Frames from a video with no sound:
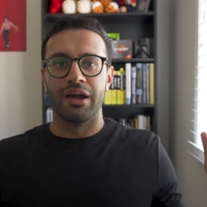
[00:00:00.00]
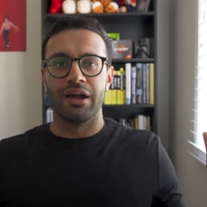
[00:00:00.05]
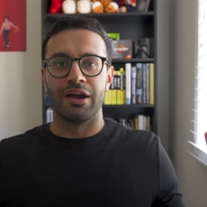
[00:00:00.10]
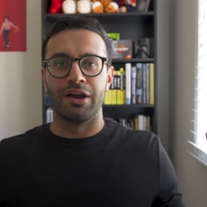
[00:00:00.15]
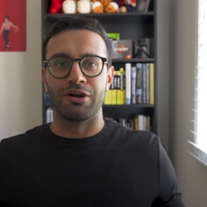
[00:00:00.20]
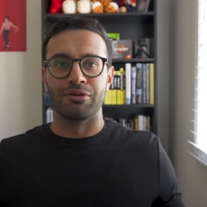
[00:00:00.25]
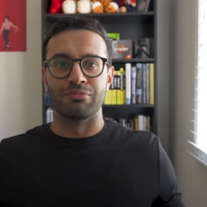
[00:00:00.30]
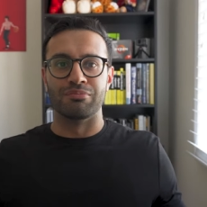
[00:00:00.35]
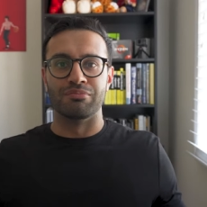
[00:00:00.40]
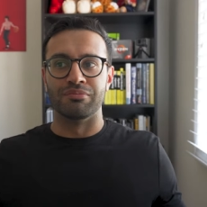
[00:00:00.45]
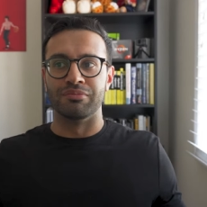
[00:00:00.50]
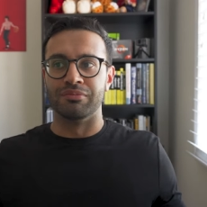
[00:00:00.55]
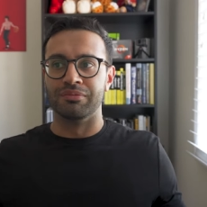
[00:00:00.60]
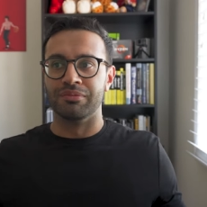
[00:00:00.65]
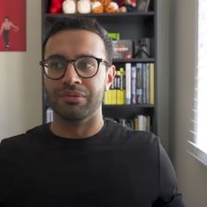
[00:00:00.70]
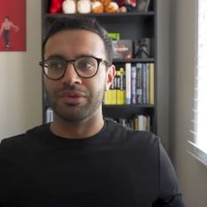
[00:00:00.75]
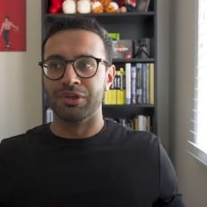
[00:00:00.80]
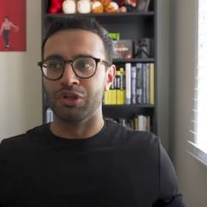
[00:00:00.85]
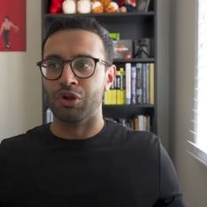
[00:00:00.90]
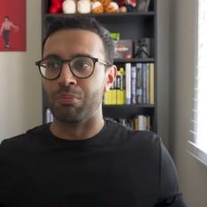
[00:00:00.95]
Um,
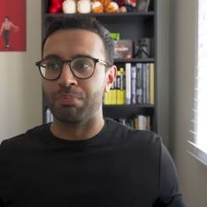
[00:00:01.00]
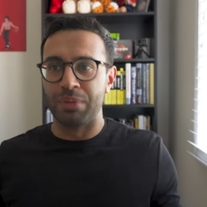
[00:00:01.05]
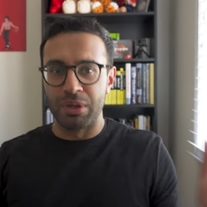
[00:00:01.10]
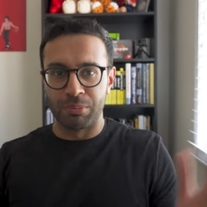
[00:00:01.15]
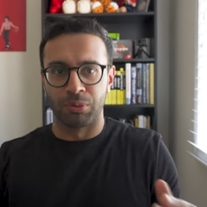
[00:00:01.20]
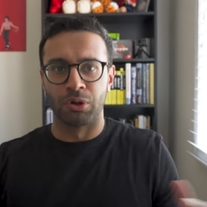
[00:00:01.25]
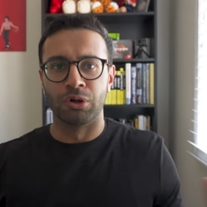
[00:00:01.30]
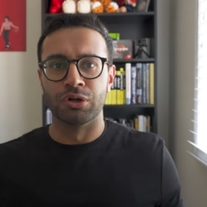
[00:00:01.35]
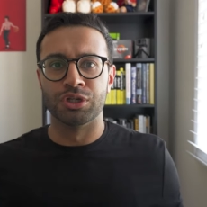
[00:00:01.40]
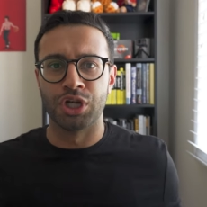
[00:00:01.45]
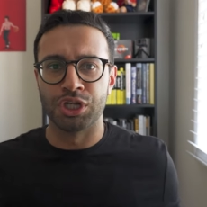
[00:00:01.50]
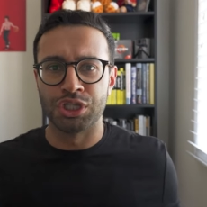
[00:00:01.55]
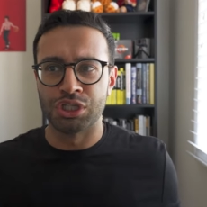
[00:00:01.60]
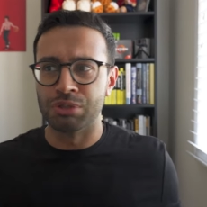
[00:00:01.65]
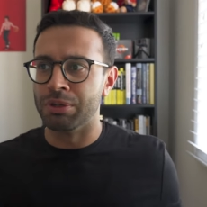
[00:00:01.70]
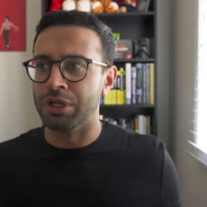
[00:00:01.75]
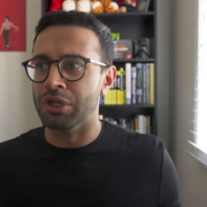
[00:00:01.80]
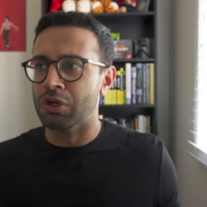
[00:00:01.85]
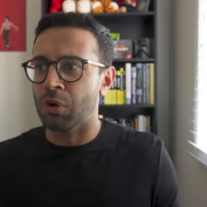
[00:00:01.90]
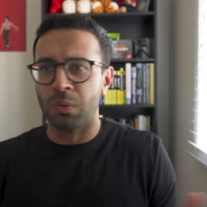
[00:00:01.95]
you know, people aren't
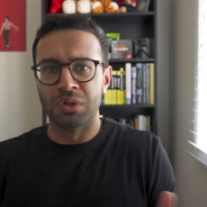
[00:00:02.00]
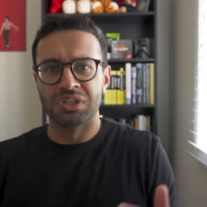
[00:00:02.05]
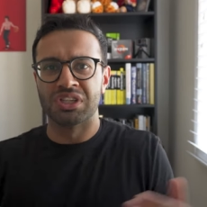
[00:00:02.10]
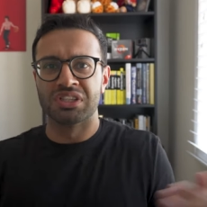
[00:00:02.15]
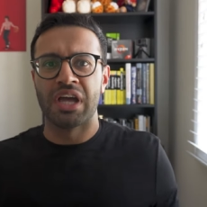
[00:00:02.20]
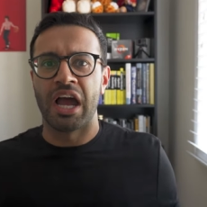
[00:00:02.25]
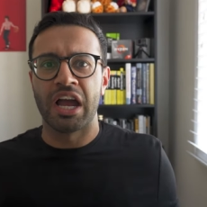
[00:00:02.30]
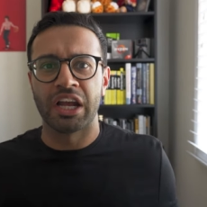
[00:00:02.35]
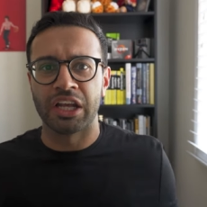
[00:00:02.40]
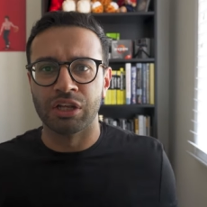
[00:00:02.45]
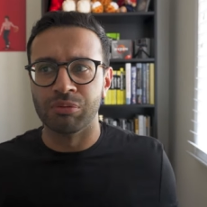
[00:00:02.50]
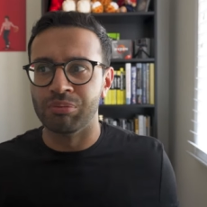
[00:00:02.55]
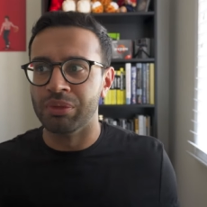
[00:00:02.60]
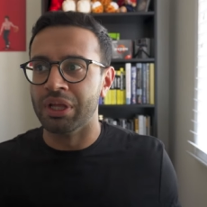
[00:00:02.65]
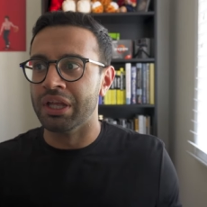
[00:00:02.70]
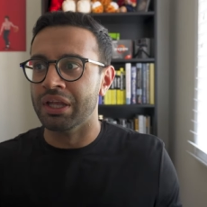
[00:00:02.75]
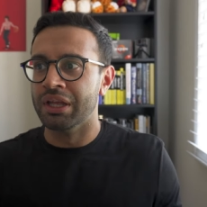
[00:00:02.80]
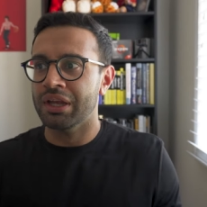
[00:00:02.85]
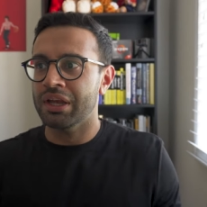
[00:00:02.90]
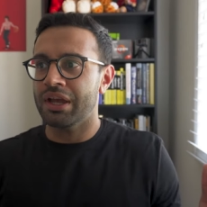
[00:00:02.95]
judging me. No one's attacking
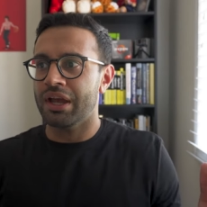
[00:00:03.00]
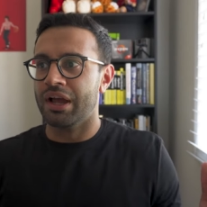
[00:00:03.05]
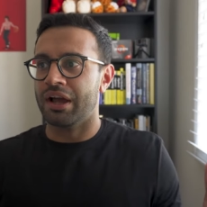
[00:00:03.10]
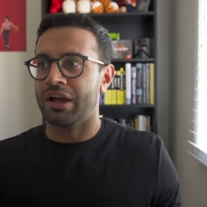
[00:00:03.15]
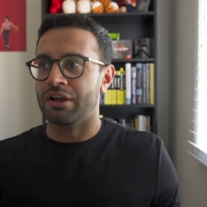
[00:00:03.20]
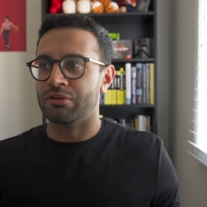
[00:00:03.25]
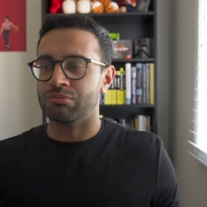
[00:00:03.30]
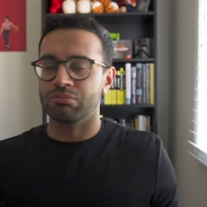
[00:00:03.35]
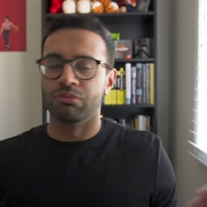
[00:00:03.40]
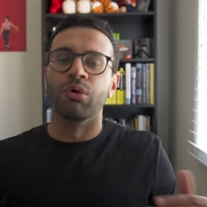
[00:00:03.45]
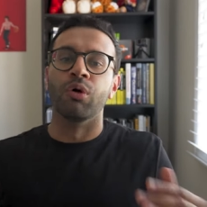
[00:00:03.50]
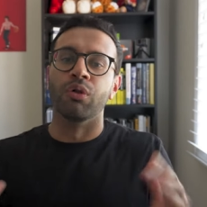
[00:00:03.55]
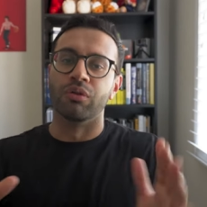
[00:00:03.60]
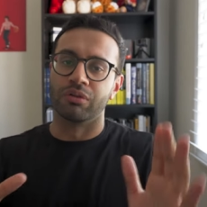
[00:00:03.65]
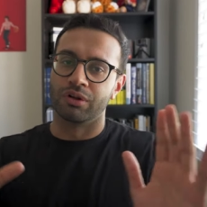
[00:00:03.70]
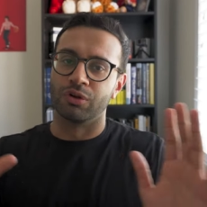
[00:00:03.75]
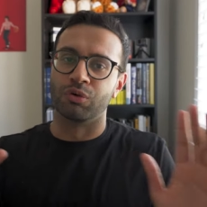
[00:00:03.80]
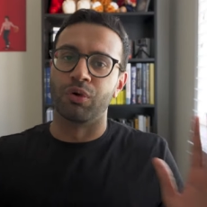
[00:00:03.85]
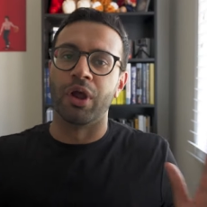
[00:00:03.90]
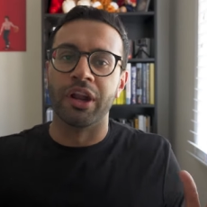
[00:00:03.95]
me. Um,
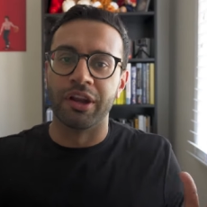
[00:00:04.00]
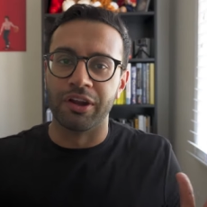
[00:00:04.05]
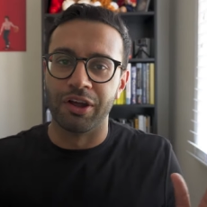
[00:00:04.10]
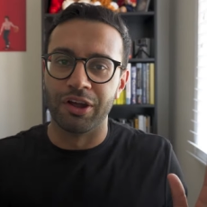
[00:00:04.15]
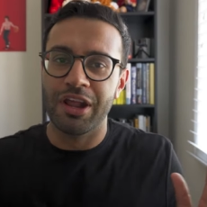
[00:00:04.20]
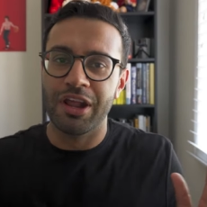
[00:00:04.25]
well, granted,